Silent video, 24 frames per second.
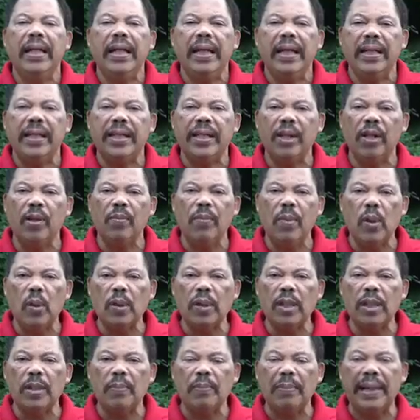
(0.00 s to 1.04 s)
until
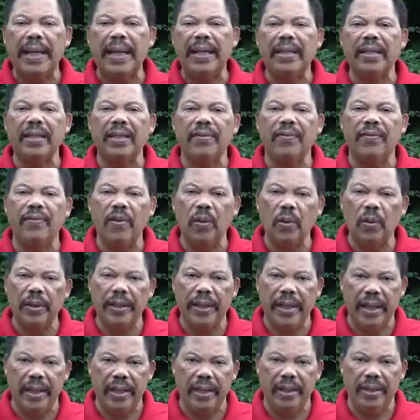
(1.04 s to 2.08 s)
most of the plant is
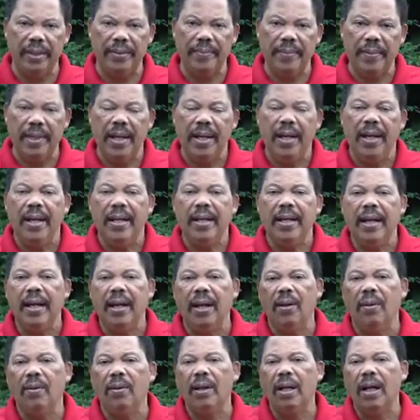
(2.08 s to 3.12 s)
defoliated.
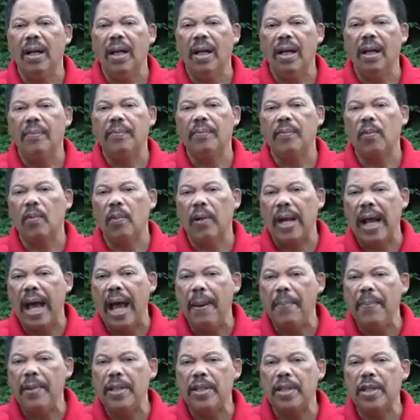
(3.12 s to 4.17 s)
Now, what
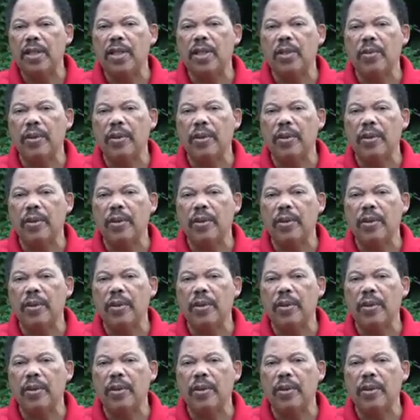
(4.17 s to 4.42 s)
happens is